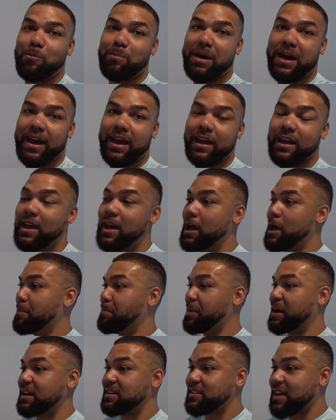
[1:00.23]
Bay.
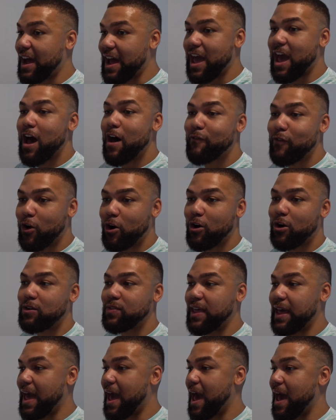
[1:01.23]
But I have heard
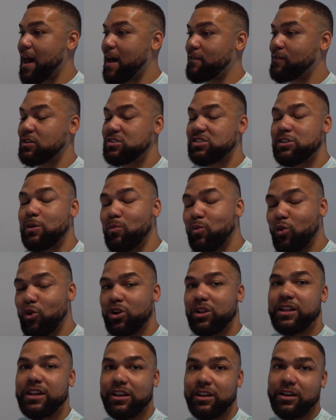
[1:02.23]
they have some
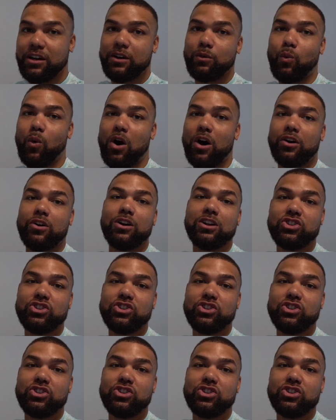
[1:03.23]
really good water